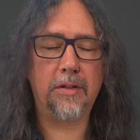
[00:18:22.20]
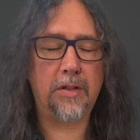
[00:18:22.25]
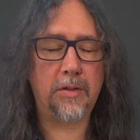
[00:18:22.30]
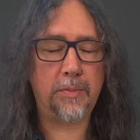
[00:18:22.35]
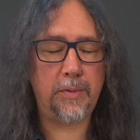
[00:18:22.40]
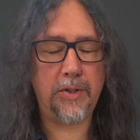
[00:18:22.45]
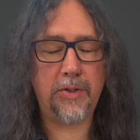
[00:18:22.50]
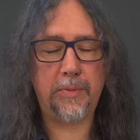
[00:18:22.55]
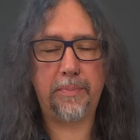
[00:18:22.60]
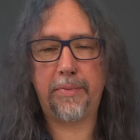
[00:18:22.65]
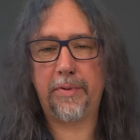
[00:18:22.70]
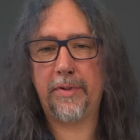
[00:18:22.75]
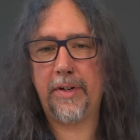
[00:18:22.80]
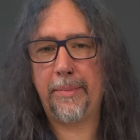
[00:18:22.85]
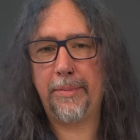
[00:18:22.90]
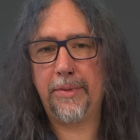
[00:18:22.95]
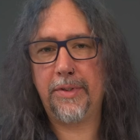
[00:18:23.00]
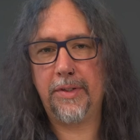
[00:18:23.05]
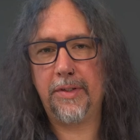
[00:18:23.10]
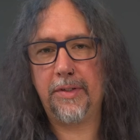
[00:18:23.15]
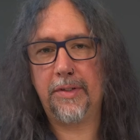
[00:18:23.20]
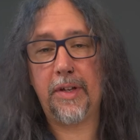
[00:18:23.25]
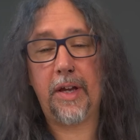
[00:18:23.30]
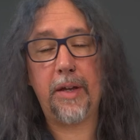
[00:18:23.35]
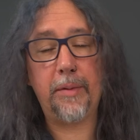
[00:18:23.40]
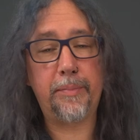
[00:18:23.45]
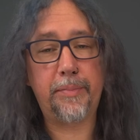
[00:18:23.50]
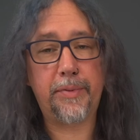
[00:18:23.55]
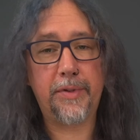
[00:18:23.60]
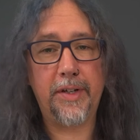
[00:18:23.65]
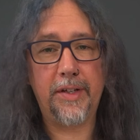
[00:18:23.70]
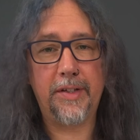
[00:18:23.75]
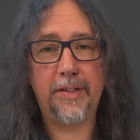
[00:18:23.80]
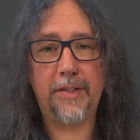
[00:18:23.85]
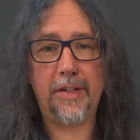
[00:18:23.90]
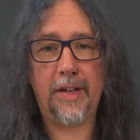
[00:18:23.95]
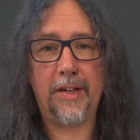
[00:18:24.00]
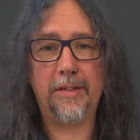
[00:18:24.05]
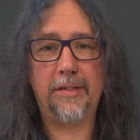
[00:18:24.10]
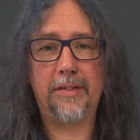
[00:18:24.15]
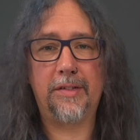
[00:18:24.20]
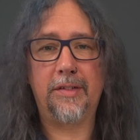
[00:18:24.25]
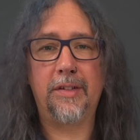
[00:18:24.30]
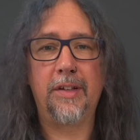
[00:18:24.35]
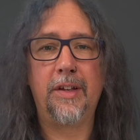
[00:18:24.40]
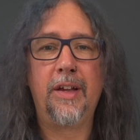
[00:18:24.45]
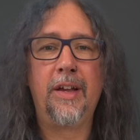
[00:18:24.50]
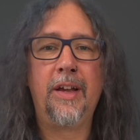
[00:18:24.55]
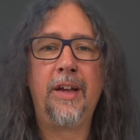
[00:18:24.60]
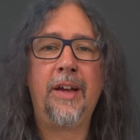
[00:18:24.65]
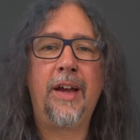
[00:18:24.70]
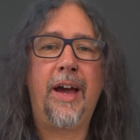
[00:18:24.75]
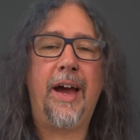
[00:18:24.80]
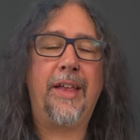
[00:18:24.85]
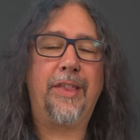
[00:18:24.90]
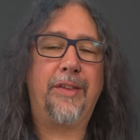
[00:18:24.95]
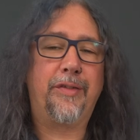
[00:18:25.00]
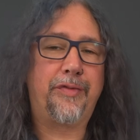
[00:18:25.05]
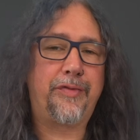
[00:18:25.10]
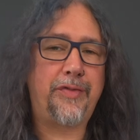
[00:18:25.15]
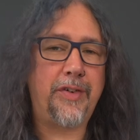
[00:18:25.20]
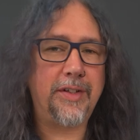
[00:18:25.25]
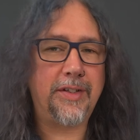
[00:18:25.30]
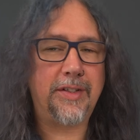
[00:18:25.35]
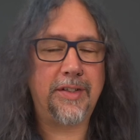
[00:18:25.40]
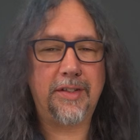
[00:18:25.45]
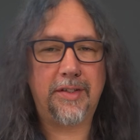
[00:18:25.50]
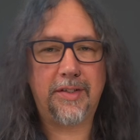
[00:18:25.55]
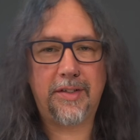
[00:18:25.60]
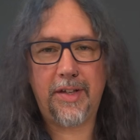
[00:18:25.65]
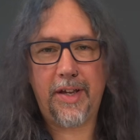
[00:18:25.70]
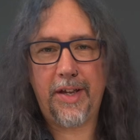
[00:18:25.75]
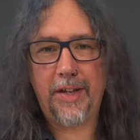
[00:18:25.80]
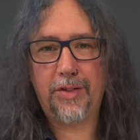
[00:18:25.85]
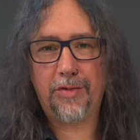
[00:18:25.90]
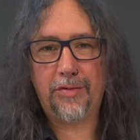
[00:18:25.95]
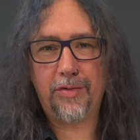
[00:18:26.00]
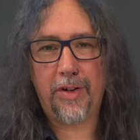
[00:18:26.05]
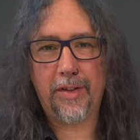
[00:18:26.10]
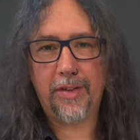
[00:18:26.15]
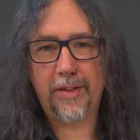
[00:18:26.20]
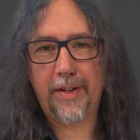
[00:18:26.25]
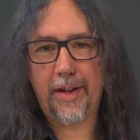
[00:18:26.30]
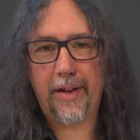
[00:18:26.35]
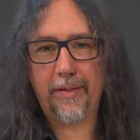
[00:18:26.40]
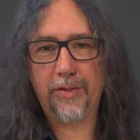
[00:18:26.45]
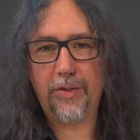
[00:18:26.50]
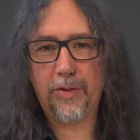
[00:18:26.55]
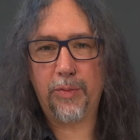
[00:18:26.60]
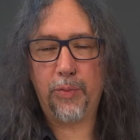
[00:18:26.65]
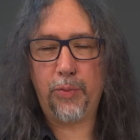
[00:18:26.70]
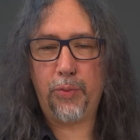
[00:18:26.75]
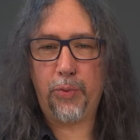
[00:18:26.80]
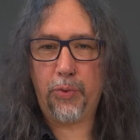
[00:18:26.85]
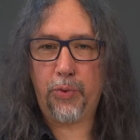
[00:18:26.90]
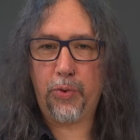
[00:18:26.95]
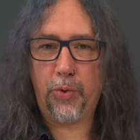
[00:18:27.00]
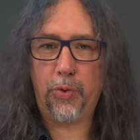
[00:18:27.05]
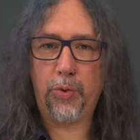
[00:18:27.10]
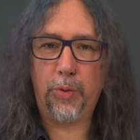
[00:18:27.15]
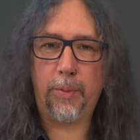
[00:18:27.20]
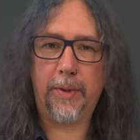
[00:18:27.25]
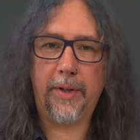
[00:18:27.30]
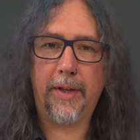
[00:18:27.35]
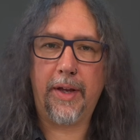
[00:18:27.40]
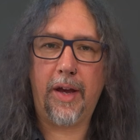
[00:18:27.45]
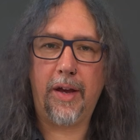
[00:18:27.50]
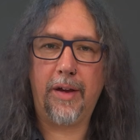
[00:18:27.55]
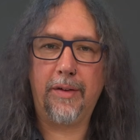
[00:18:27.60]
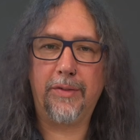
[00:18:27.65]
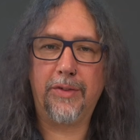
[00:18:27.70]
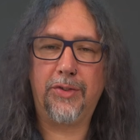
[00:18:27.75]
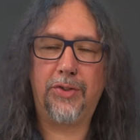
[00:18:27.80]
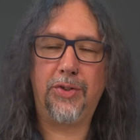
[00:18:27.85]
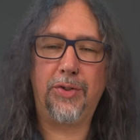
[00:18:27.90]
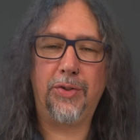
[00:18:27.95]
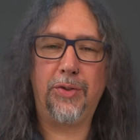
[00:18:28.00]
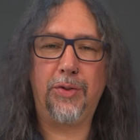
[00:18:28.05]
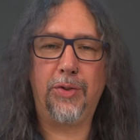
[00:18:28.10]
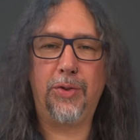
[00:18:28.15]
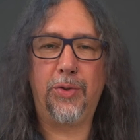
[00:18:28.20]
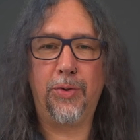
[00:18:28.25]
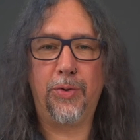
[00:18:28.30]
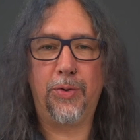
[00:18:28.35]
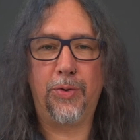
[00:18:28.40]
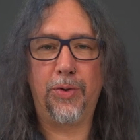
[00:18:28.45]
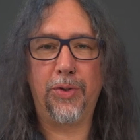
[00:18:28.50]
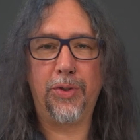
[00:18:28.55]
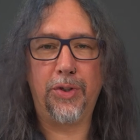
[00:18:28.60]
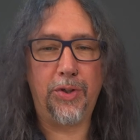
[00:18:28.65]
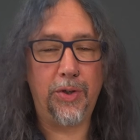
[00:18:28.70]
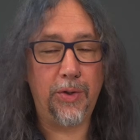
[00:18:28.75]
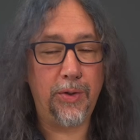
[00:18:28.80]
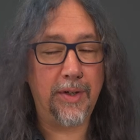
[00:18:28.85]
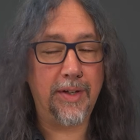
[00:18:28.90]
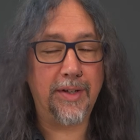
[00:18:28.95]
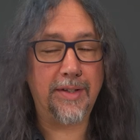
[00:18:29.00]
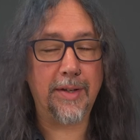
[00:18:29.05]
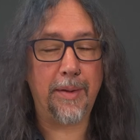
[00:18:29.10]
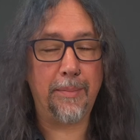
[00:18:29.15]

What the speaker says: switch parameters and presets at the front of the stage rather than having to walk all the way over to your unit